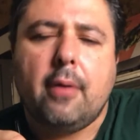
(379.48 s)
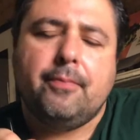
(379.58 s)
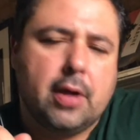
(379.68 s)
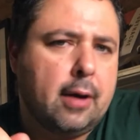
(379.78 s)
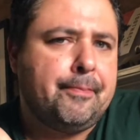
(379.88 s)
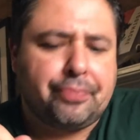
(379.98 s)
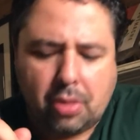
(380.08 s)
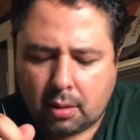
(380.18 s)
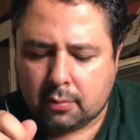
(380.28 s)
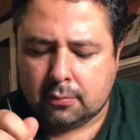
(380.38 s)
Yeah,
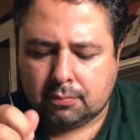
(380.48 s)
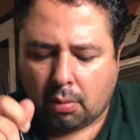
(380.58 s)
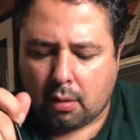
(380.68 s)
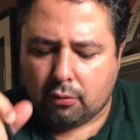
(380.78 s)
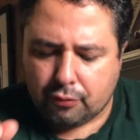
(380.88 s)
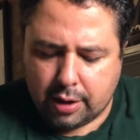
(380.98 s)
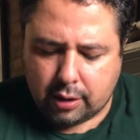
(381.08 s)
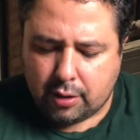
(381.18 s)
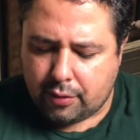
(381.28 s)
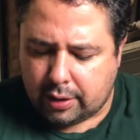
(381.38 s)

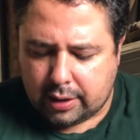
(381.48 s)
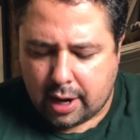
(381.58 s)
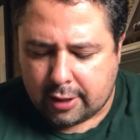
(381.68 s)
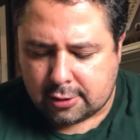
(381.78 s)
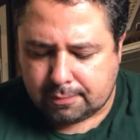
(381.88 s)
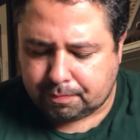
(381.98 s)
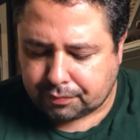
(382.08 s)
really, really nice.